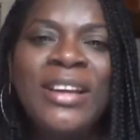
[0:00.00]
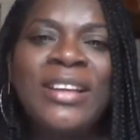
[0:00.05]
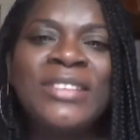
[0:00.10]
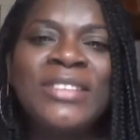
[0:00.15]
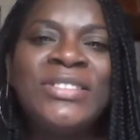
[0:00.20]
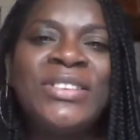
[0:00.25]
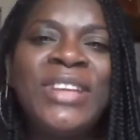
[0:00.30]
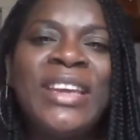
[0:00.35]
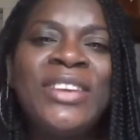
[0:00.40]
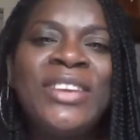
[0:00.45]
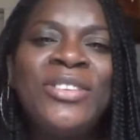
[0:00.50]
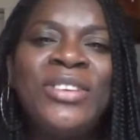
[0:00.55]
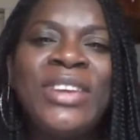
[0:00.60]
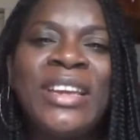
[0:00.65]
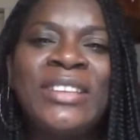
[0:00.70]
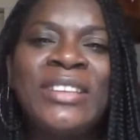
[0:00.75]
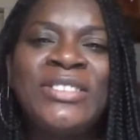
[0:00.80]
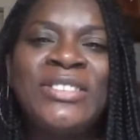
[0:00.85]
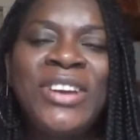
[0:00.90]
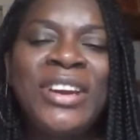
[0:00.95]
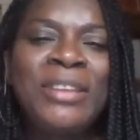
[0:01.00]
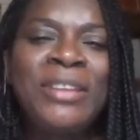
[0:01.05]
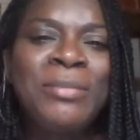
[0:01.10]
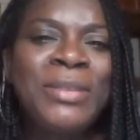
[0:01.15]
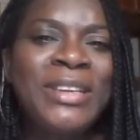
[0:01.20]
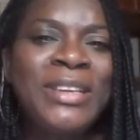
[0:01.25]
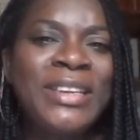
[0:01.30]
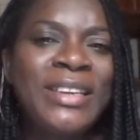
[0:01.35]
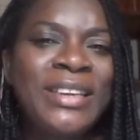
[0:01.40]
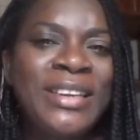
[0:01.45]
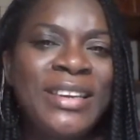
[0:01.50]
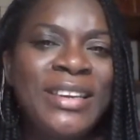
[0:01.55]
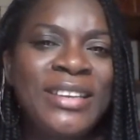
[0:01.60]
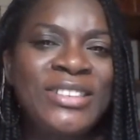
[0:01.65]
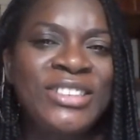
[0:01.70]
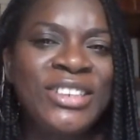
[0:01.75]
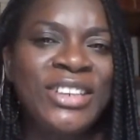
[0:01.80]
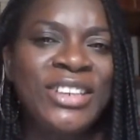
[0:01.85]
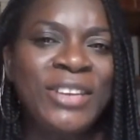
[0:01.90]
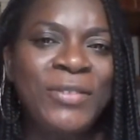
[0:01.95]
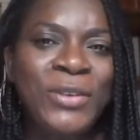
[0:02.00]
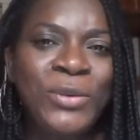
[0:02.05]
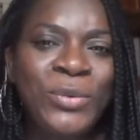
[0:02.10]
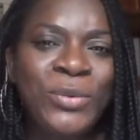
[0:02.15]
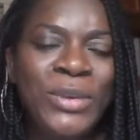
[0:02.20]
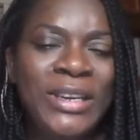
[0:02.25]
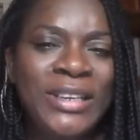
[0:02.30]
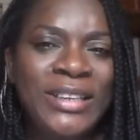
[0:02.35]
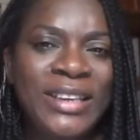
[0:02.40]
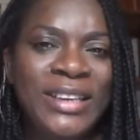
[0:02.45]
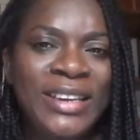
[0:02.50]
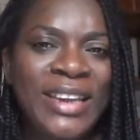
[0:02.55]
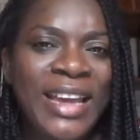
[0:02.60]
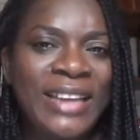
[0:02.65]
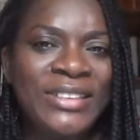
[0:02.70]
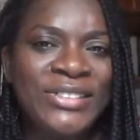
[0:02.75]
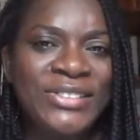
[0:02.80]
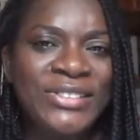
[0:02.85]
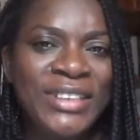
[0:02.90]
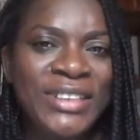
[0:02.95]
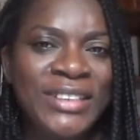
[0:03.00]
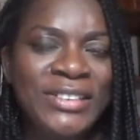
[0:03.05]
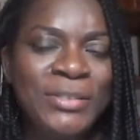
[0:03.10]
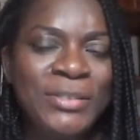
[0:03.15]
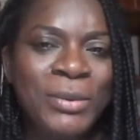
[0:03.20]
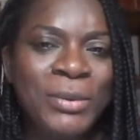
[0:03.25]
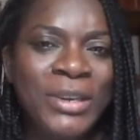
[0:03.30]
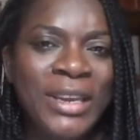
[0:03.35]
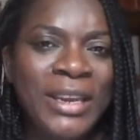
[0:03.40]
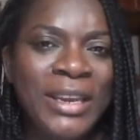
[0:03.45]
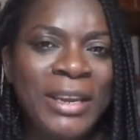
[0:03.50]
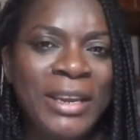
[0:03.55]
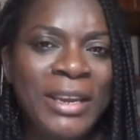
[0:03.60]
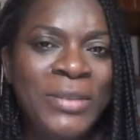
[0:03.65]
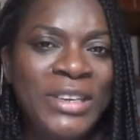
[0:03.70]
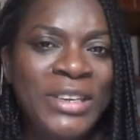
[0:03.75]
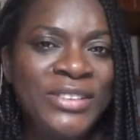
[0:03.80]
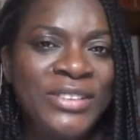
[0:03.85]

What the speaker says: so that you can join me each and every weekday at 6 p.m.